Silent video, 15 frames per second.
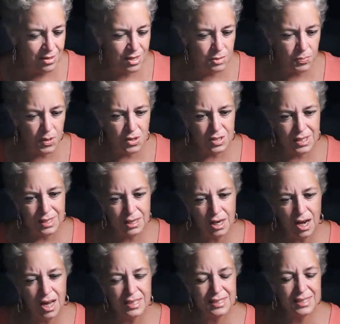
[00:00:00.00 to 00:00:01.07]
This person
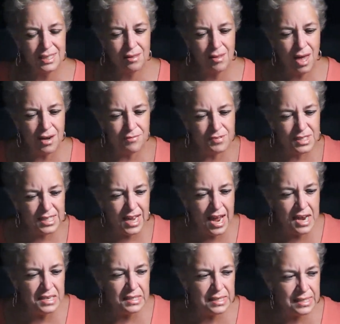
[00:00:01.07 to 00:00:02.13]
causes a lot of
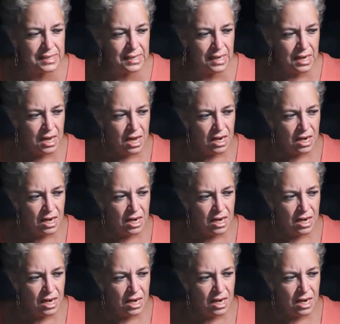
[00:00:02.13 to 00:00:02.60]
tense,